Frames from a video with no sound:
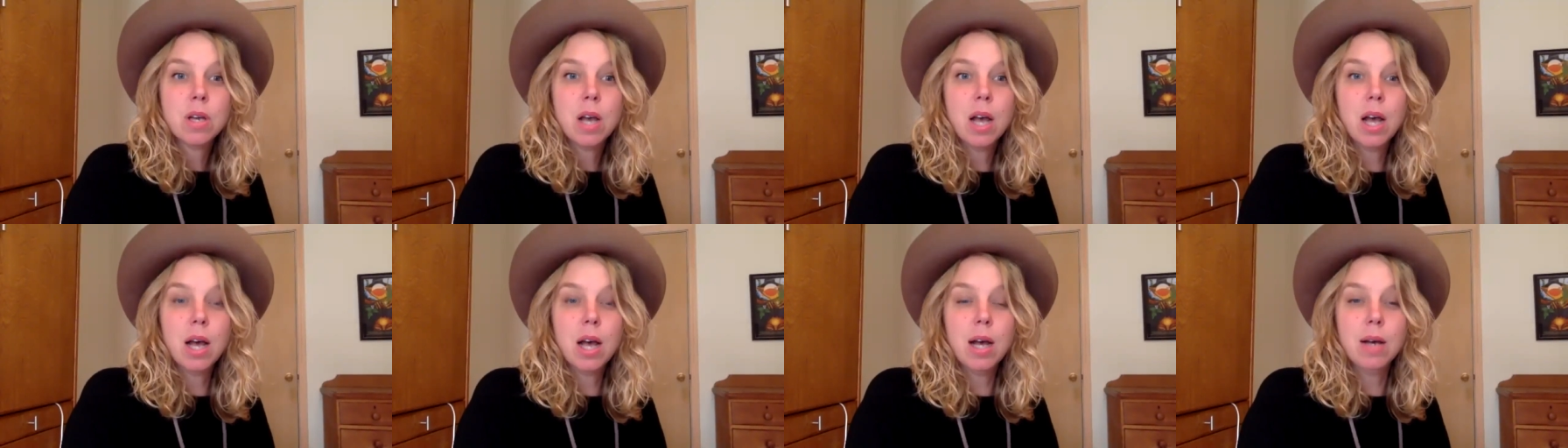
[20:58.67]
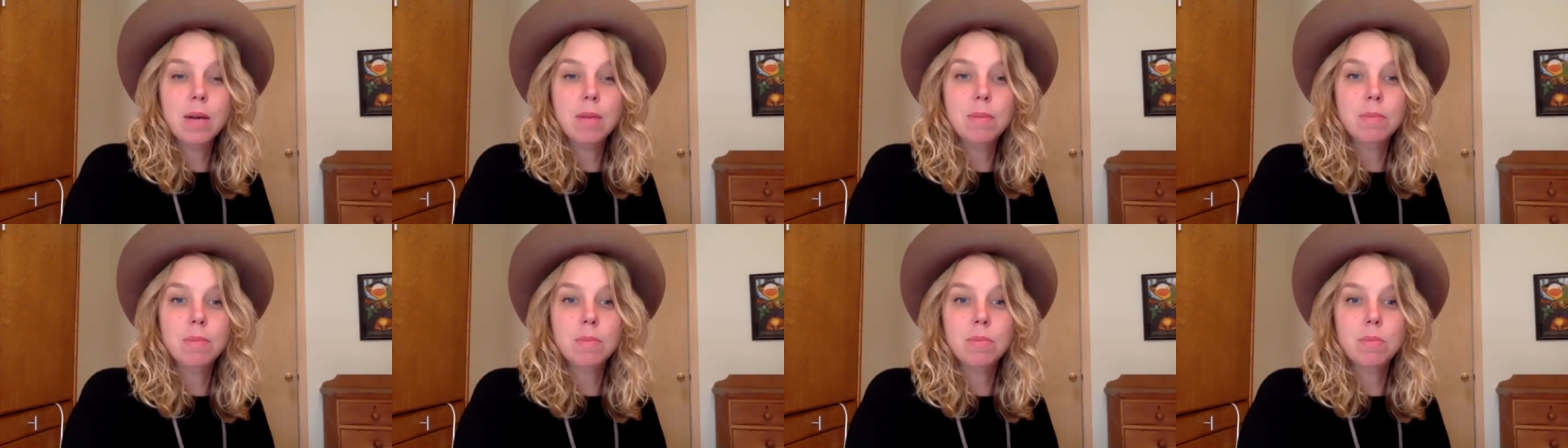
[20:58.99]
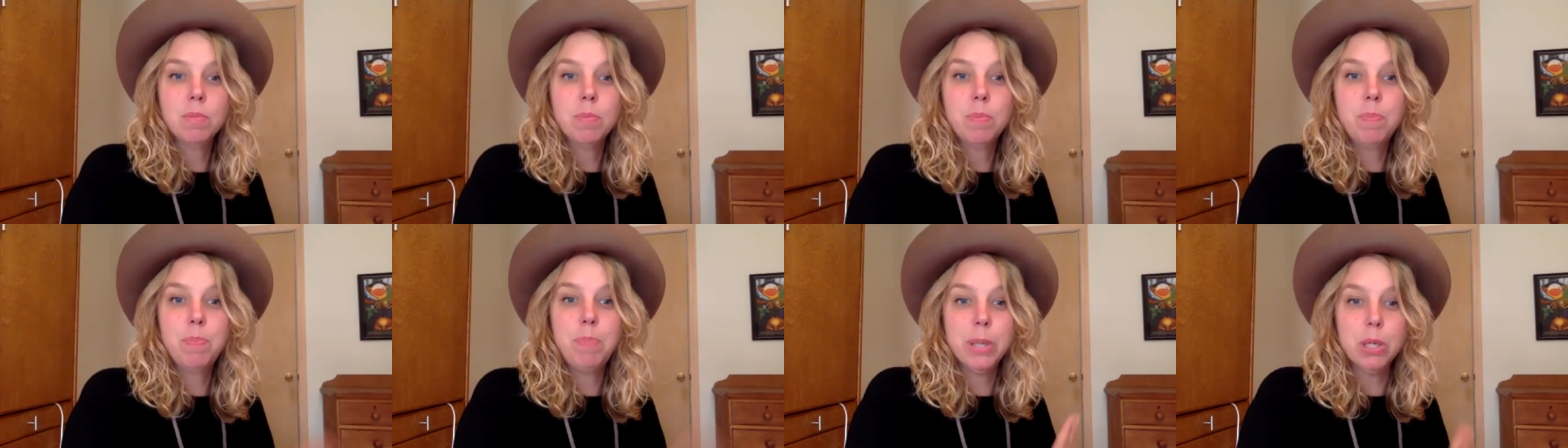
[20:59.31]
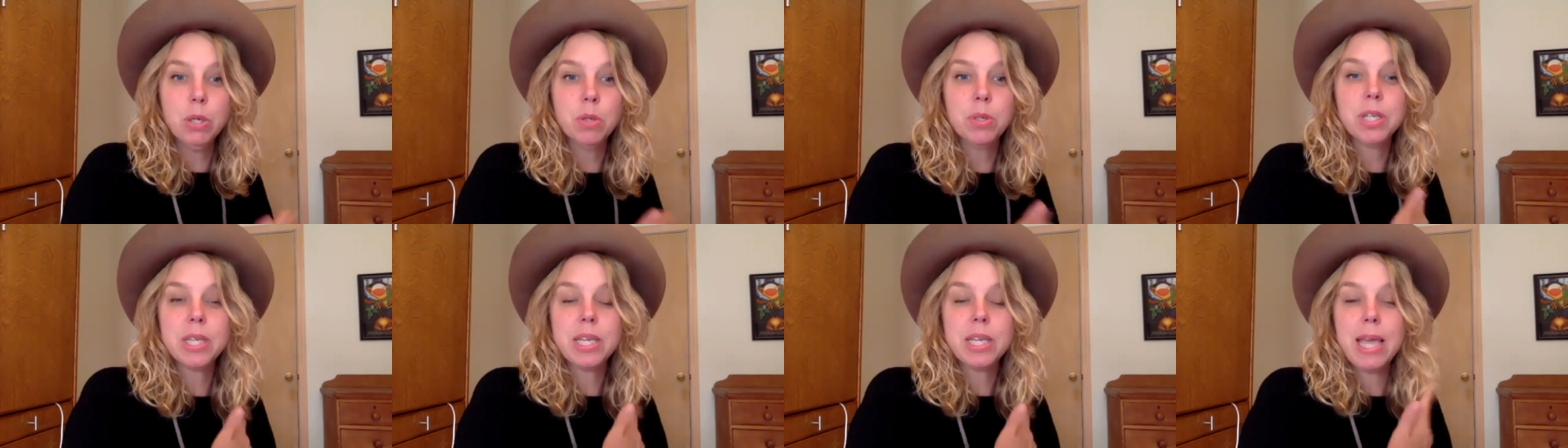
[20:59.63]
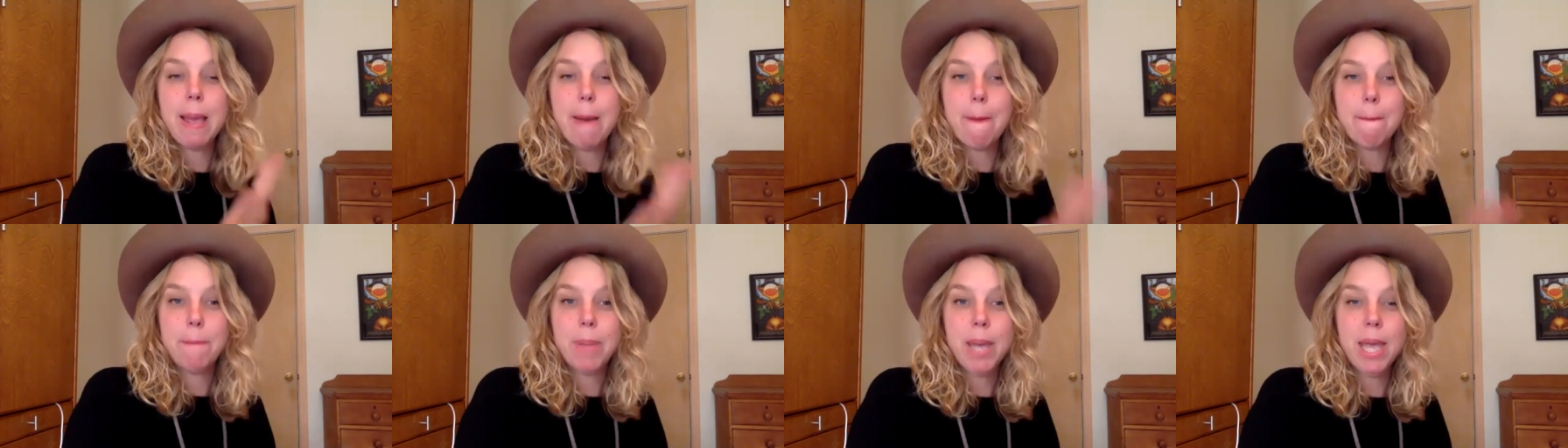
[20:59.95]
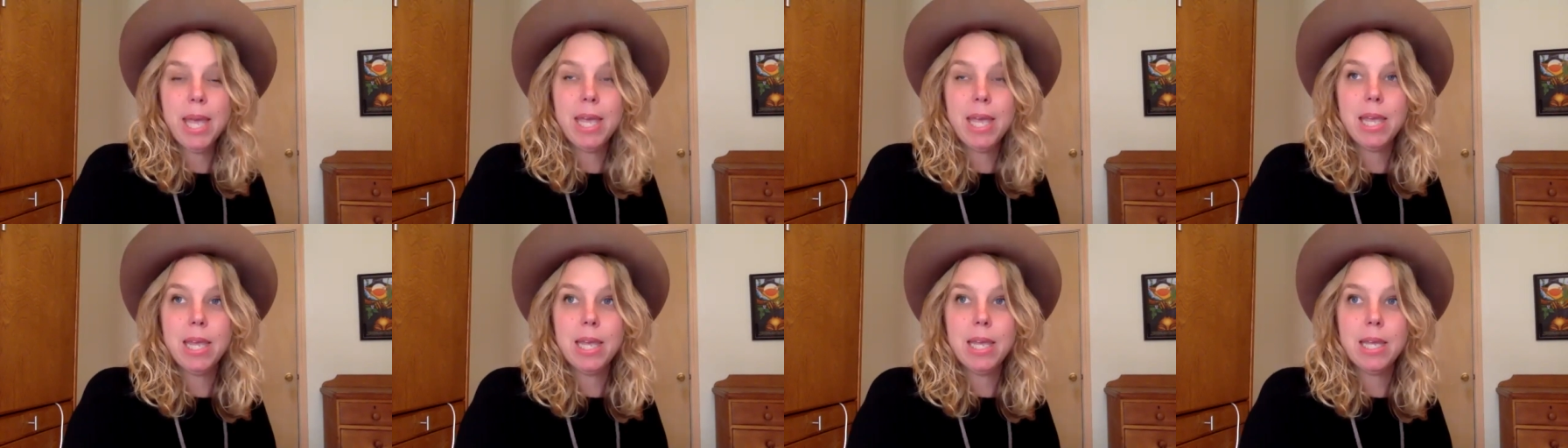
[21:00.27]
um, build a
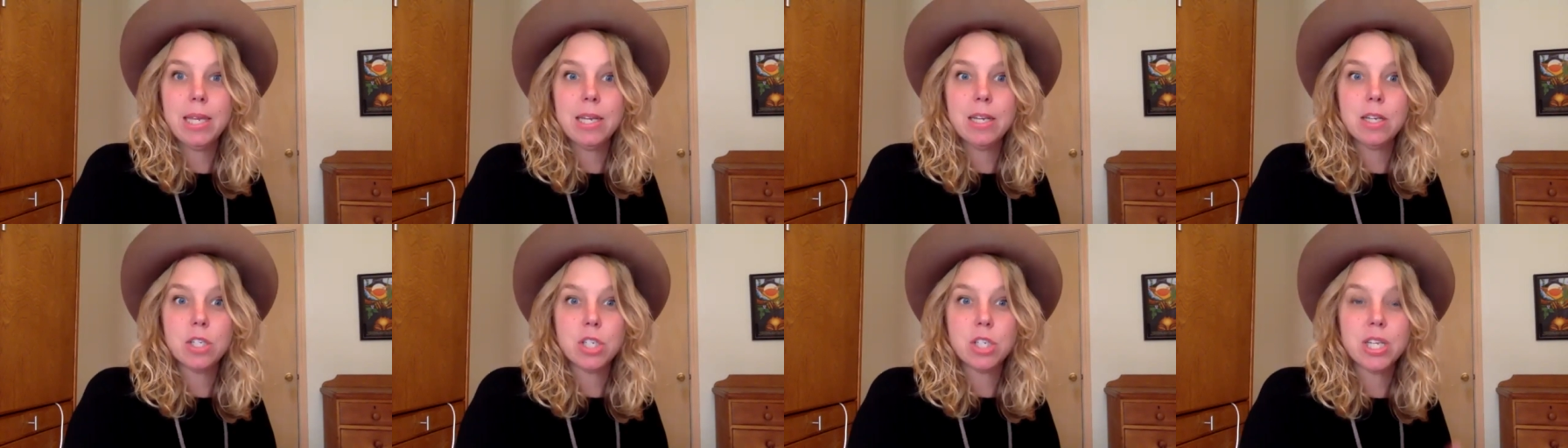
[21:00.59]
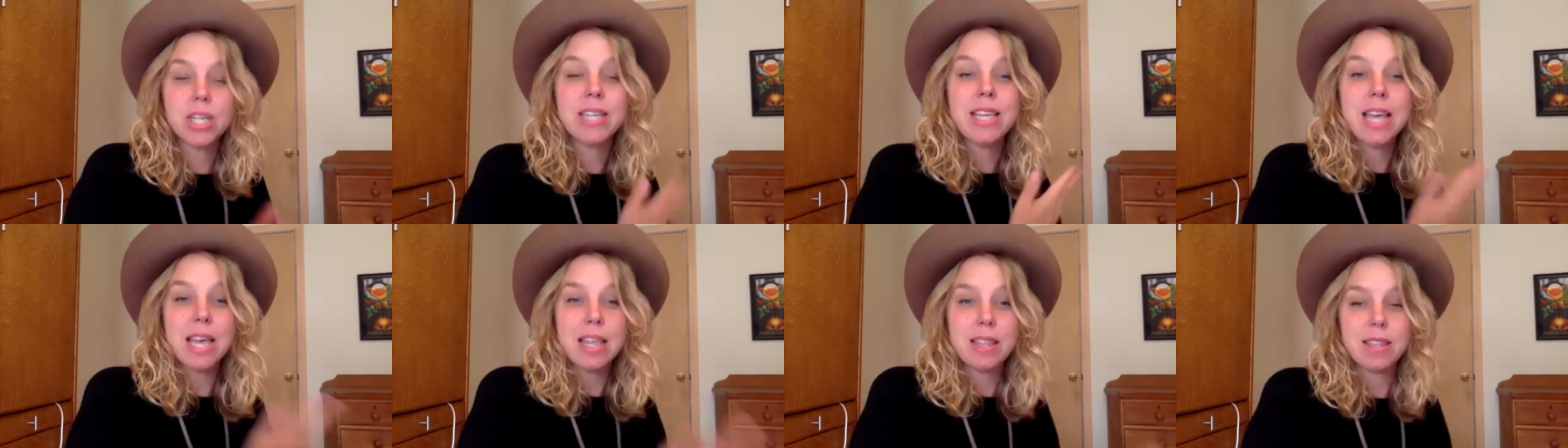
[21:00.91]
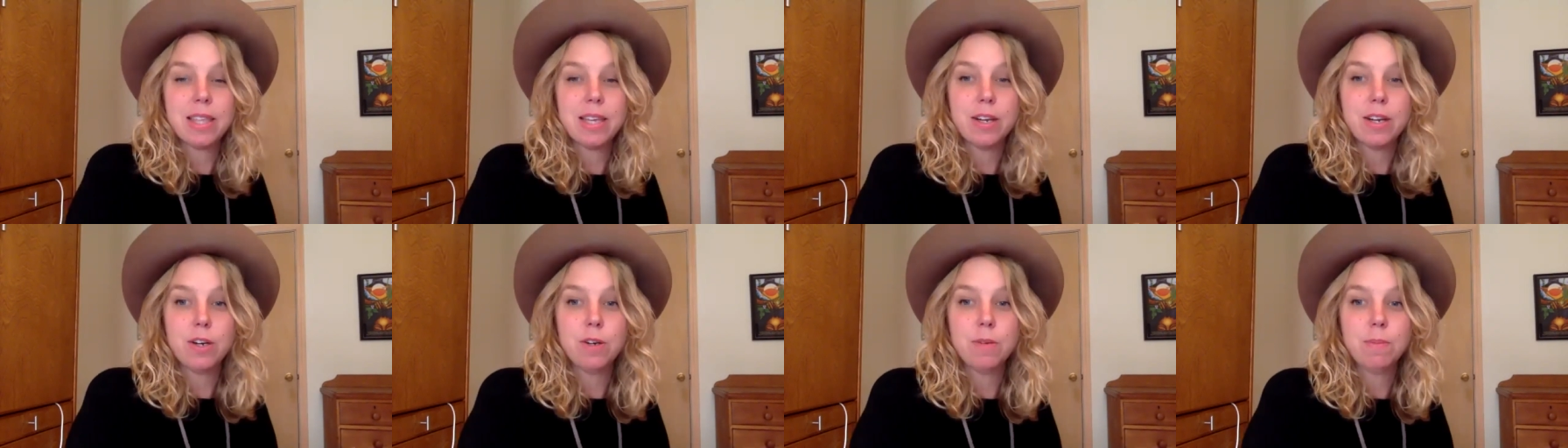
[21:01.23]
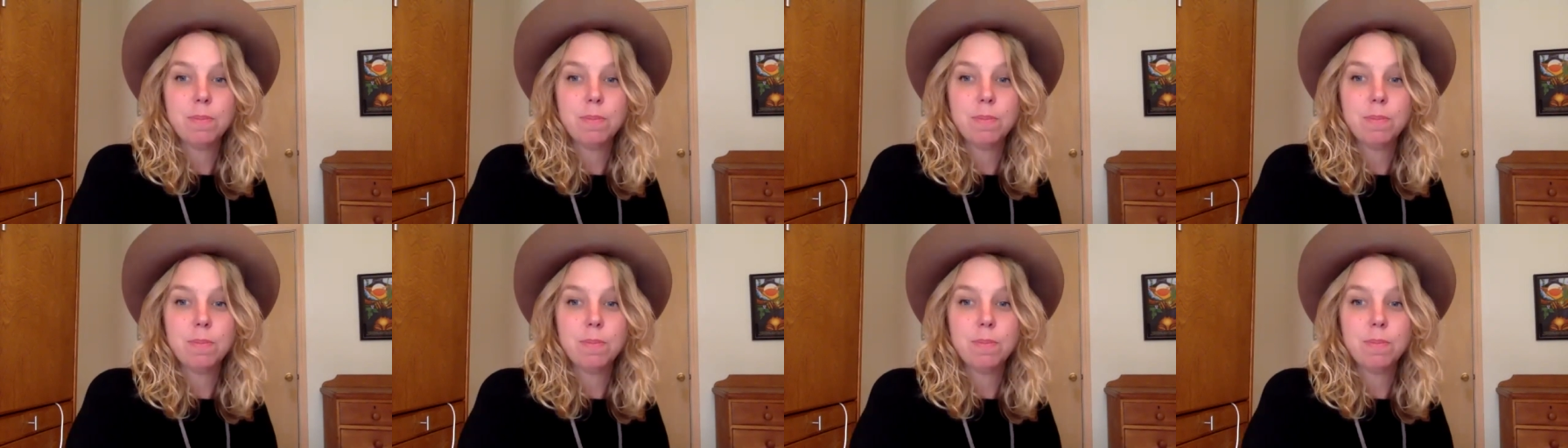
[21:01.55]
campaign to get there.